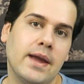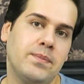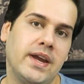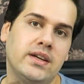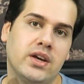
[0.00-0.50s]
I
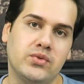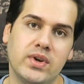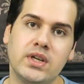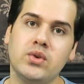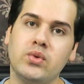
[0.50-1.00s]
paid
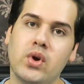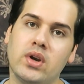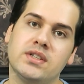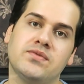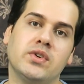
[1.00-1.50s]

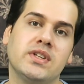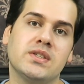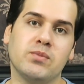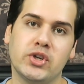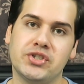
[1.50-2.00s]
$22 for
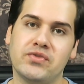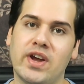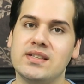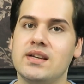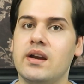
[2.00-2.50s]
this
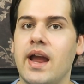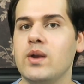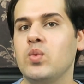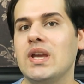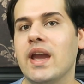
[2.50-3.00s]
moisturizer
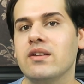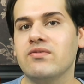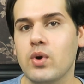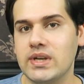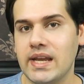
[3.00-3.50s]
and we
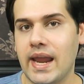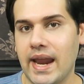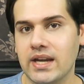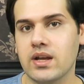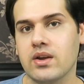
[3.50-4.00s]
get
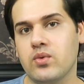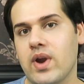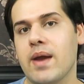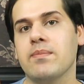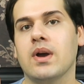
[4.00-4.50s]

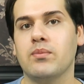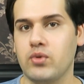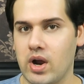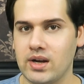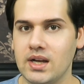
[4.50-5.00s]
48-gram
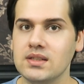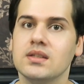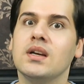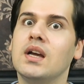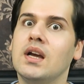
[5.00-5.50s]

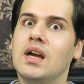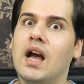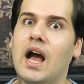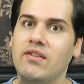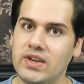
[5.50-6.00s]
product.
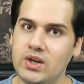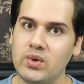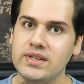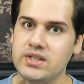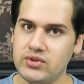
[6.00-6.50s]

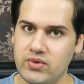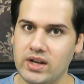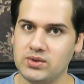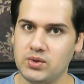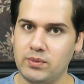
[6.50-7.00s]
Aveeno is a
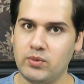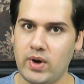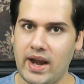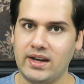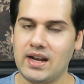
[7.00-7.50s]
drugstore
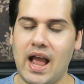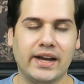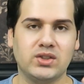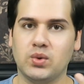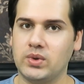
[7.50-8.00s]
brand.
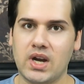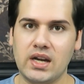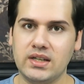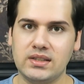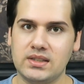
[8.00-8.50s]
I don't
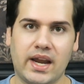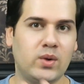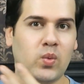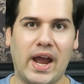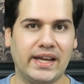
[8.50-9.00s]

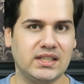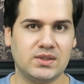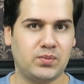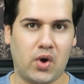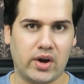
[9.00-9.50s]
understand why
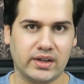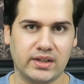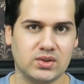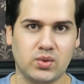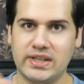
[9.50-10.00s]
this product
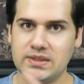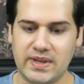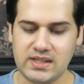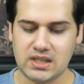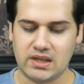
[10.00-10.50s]
is so
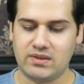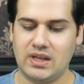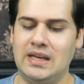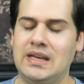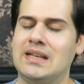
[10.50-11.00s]
expensive.
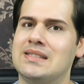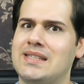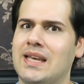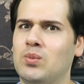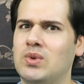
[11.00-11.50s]

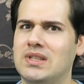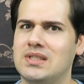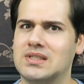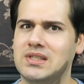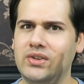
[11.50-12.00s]
Same with
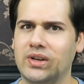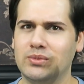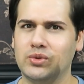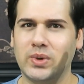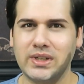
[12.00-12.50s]
this
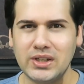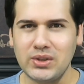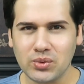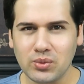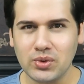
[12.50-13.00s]
serum,
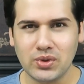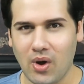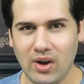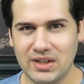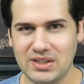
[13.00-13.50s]

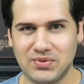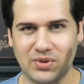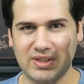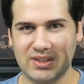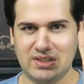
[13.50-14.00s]
$22
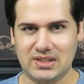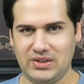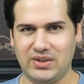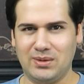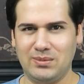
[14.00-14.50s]
for this
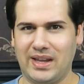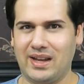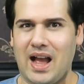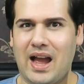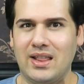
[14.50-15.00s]
serum.
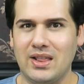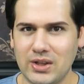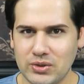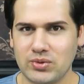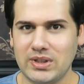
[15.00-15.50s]
Like, I
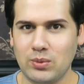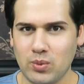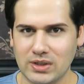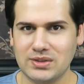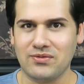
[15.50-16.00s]
literally
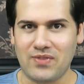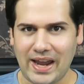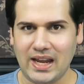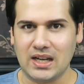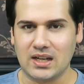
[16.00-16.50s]
want to
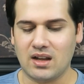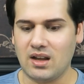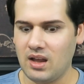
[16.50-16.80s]
fight.